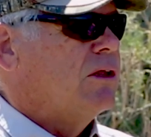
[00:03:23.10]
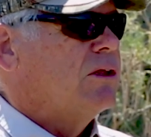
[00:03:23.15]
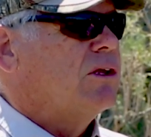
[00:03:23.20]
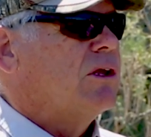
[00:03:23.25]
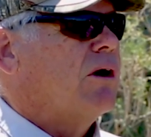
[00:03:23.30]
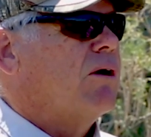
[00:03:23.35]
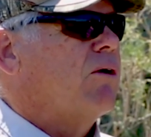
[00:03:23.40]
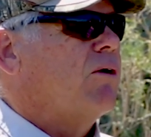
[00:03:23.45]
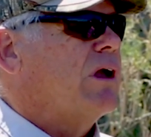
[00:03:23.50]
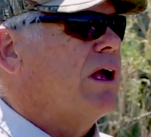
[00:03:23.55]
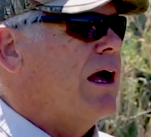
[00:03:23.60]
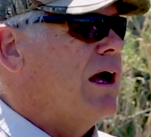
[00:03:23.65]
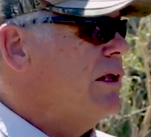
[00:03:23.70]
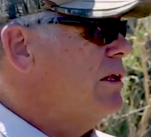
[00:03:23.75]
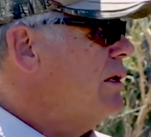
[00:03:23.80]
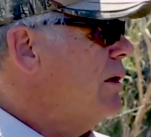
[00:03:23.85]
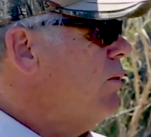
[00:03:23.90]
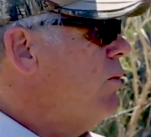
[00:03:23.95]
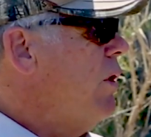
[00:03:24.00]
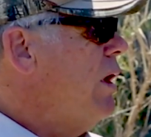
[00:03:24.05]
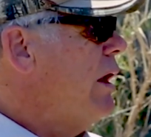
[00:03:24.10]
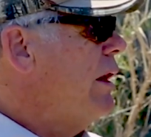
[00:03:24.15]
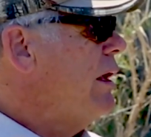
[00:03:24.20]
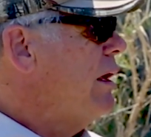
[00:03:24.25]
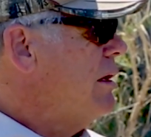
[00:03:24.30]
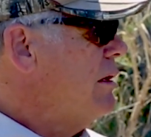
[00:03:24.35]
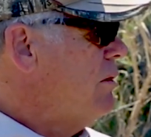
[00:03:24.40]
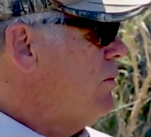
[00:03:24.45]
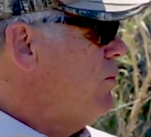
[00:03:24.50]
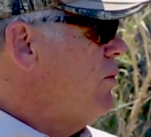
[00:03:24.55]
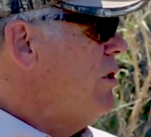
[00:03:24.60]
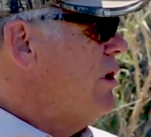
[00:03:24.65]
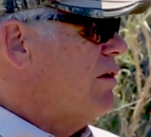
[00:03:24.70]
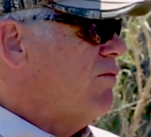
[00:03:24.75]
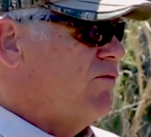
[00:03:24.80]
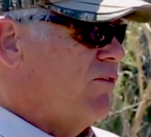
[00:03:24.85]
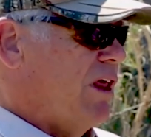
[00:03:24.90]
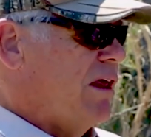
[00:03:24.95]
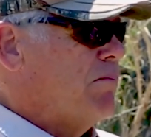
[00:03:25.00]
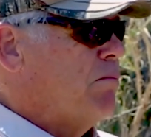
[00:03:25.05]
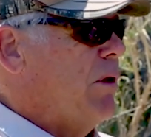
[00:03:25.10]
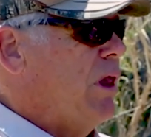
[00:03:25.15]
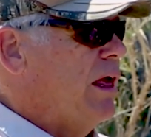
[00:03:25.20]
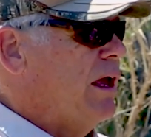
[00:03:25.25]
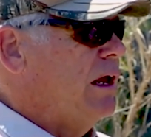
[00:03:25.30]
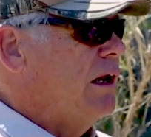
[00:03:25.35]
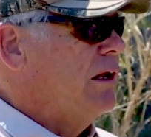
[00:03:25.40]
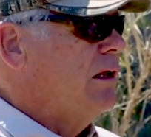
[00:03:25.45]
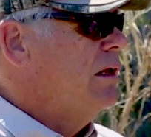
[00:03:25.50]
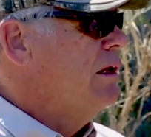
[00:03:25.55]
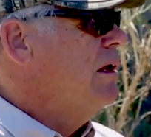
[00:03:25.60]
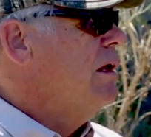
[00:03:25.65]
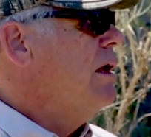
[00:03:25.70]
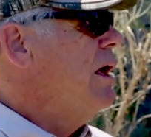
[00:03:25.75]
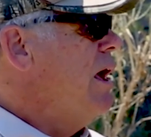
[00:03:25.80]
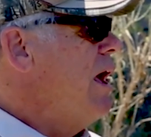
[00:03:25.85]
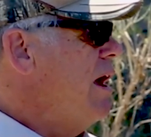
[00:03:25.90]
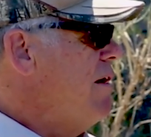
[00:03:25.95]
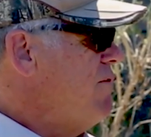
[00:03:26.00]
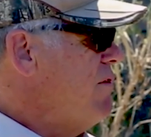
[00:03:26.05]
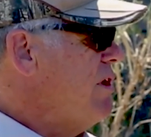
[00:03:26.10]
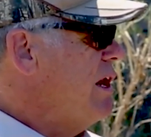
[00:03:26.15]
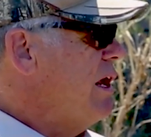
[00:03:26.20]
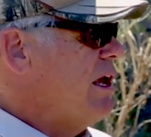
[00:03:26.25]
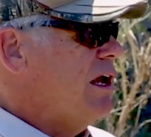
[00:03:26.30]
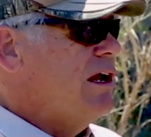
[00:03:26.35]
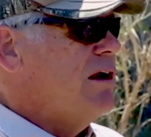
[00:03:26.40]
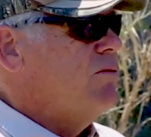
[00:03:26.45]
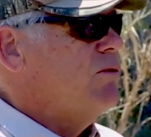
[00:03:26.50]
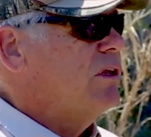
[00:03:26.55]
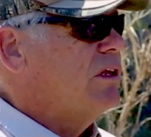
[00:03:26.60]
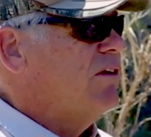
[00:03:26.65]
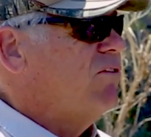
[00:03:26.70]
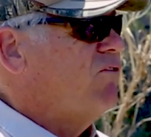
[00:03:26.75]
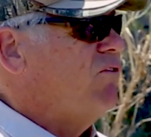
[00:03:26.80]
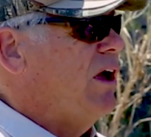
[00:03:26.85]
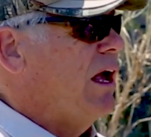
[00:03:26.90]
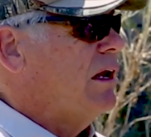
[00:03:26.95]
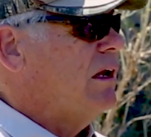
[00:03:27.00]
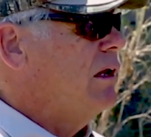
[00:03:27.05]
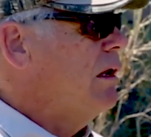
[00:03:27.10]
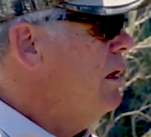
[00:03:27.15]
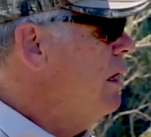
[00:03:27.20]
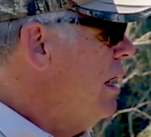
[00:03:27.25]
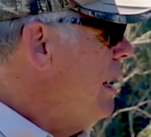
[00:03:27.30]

So consequently, because we're in a floodplain, everything here was affected